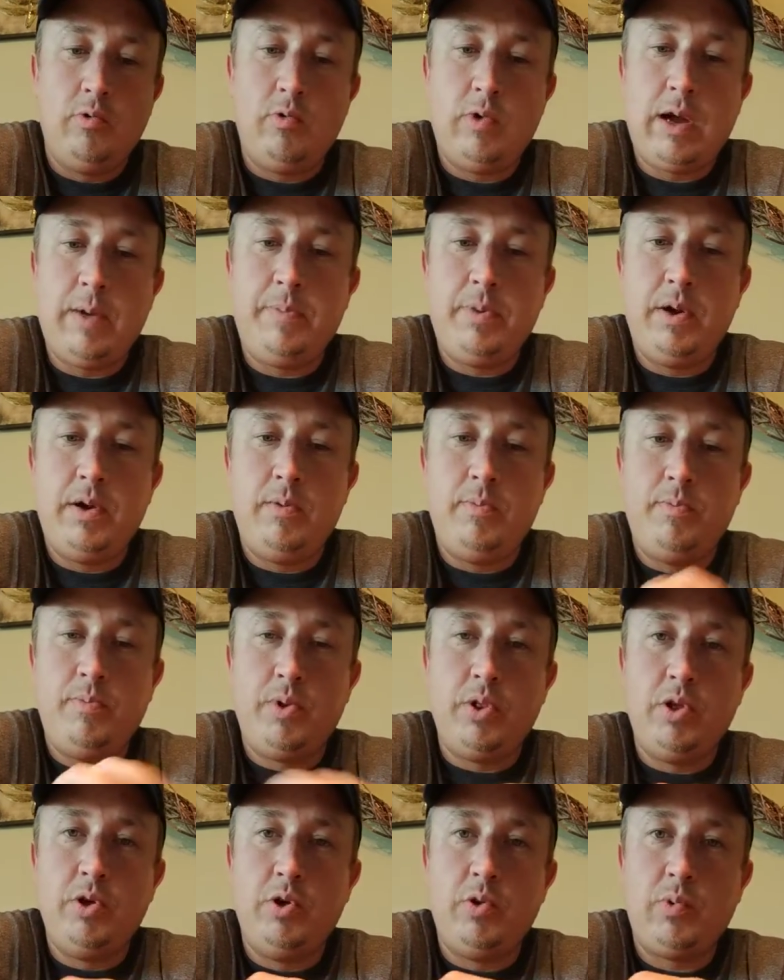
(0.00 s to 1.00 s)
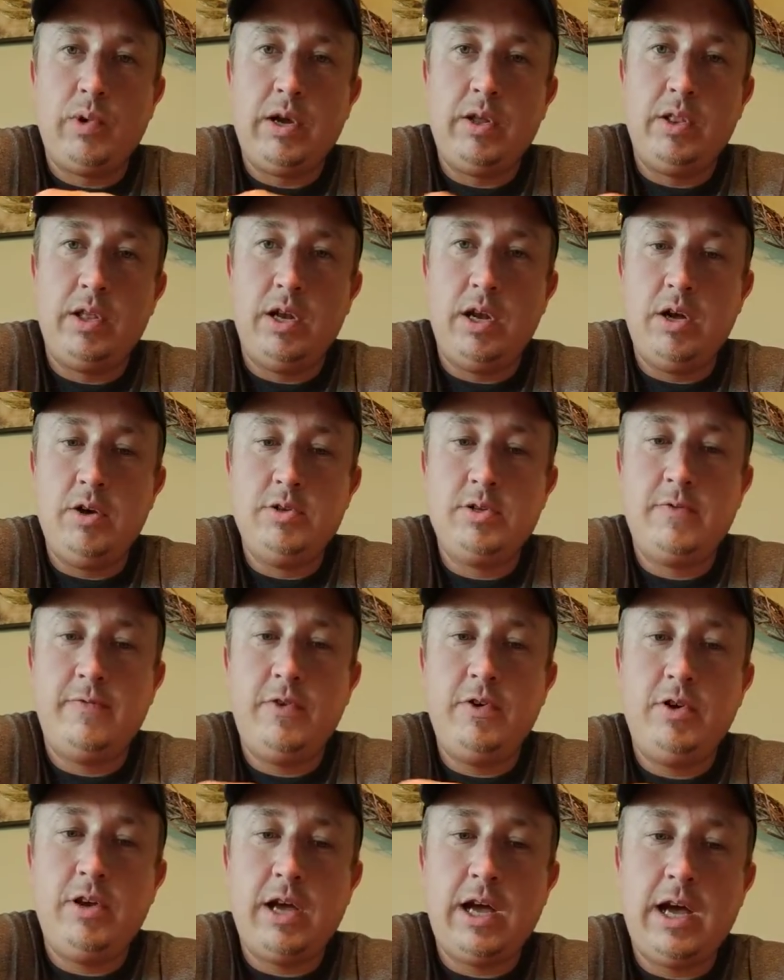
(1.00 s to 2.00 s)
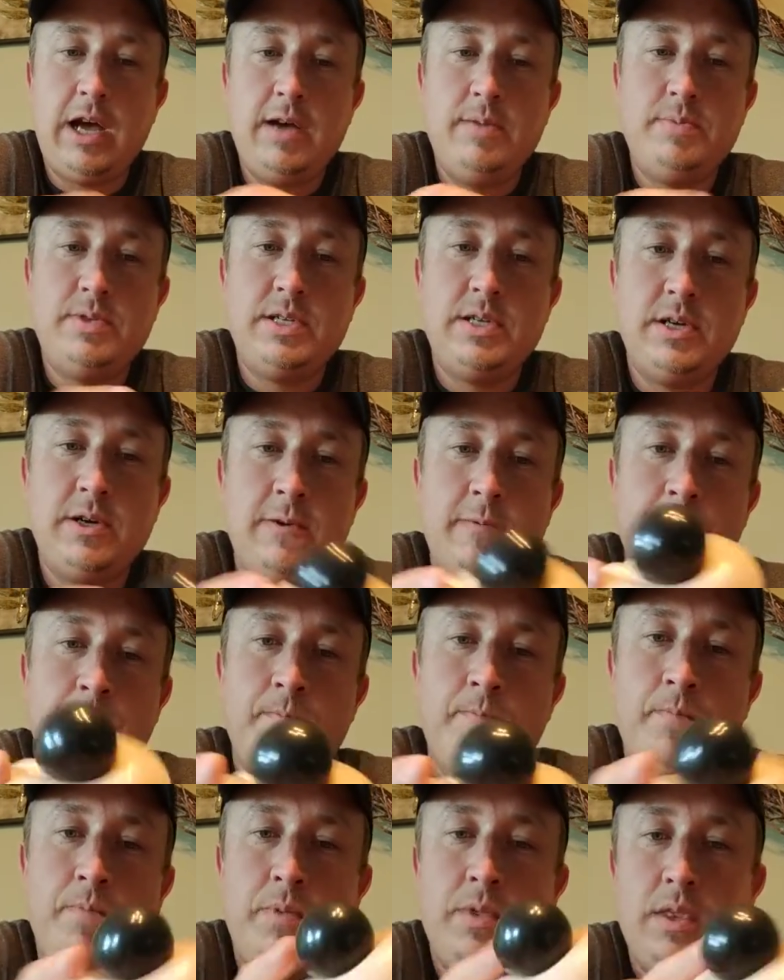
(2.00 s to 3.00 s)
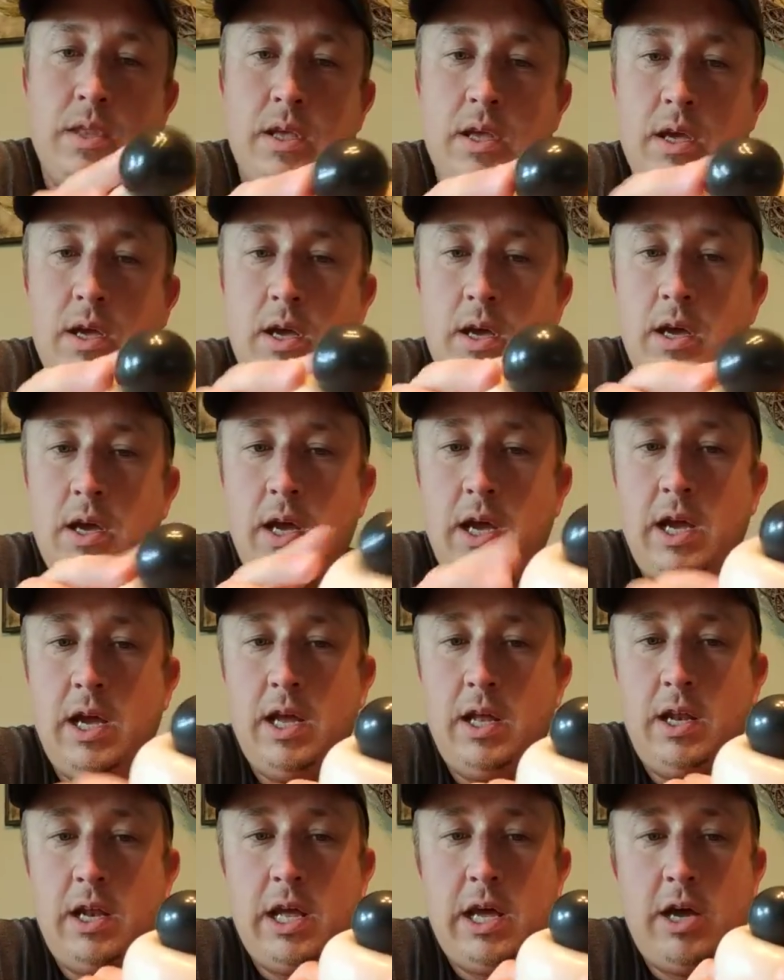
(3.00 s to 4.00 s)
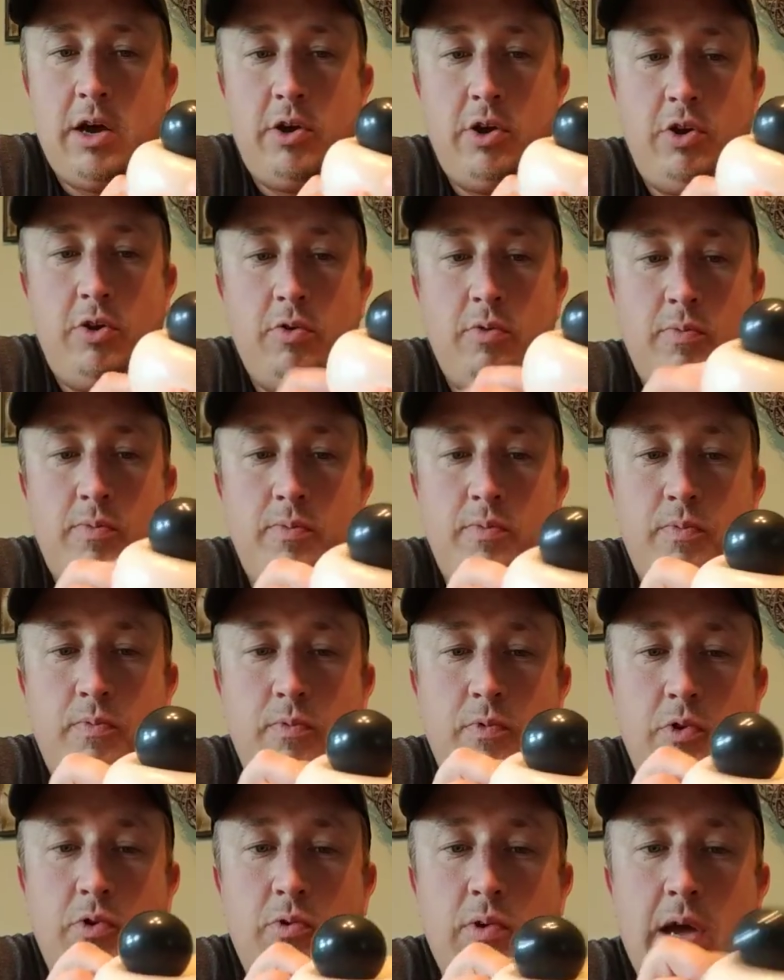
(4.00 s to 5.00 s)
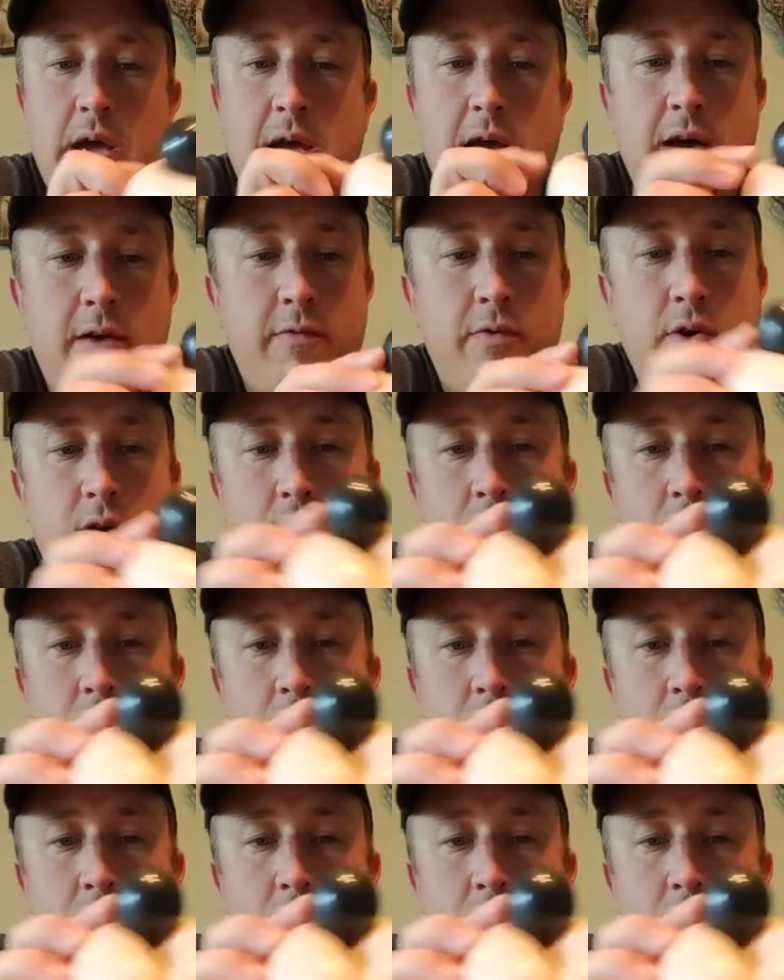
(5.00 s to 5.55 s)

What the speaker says: wrapping the balloon around the nose a few times, and now you have